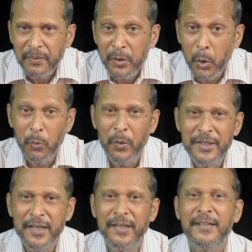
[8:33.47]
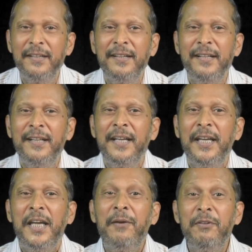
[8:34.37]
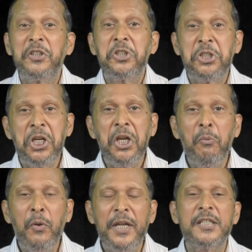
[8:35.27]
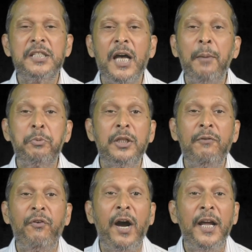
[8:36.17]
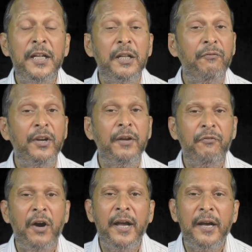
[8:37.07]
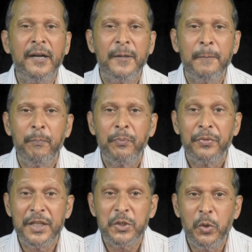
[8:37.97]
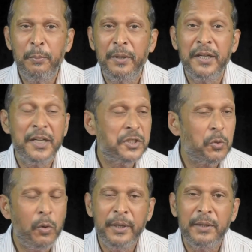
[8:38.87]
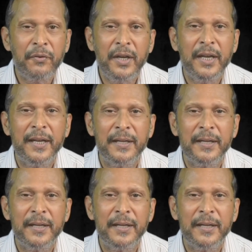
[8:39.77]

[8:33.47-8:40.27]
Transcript: No wonder. Even 3 weeks after the filing of an FIR, this woman is roaming free.